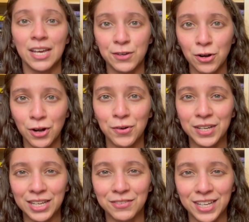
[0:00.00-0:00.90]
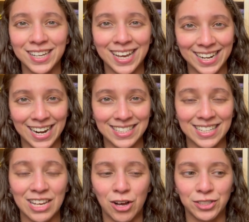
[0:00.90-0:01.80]
If you don't know, Evie and
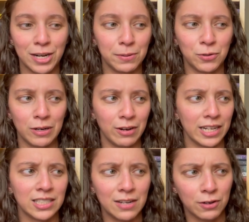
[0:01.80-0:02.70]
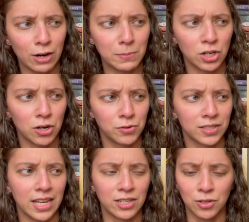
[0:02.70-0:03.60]
Leslie alternate between reading Stephen Graham
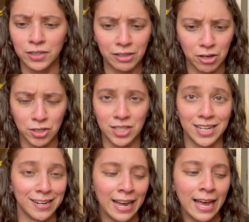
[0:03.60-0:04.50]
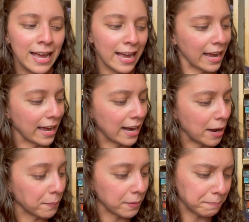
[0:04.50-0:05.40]
Jones and Zora Neale Hurston, and
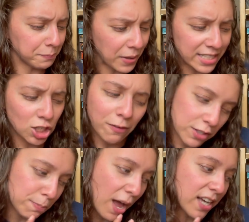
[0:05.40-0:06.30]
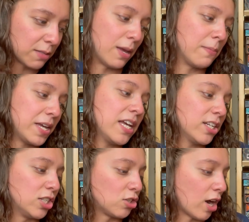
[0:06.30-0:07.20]
I'm based off this box. Maybe
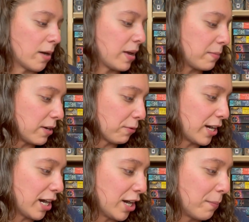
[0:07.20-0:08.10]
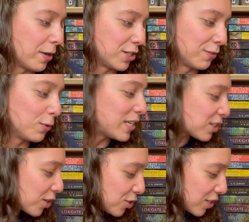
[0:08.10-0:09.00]
she's trying to make me read a bunch of Louise
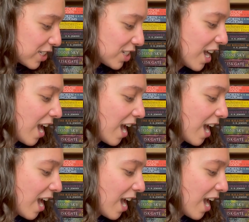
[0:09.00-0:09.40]
Erdrich.